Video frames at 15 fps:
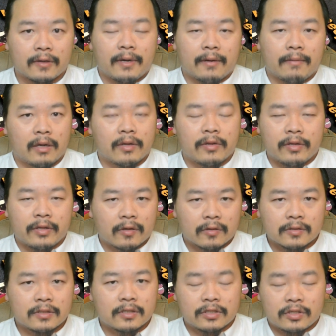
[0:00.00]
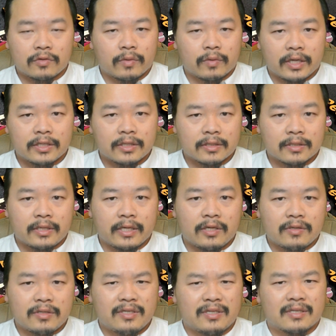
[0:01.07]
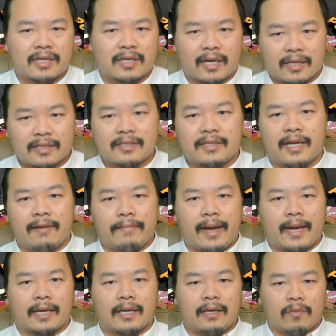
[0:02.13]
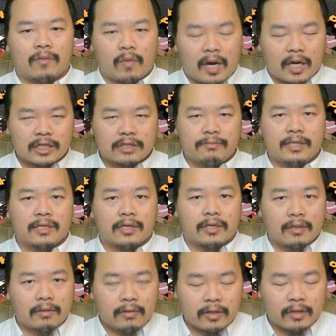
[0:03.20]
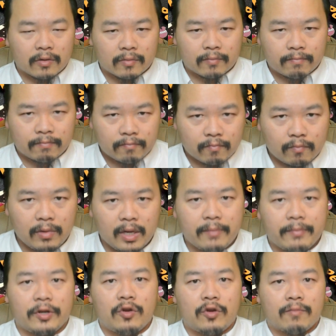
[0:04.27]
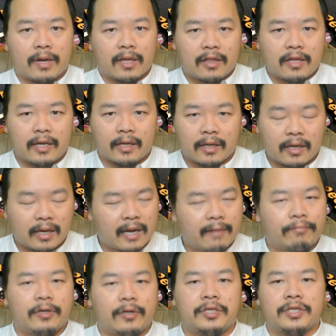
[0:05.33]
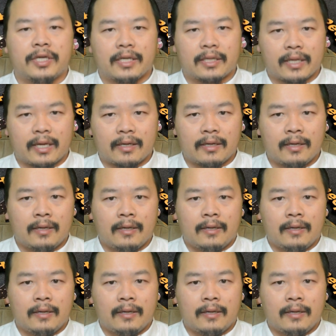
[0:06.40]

But other than those situations, they usually just kind of stand back and watch me and let me do my thing, and I appreciate that.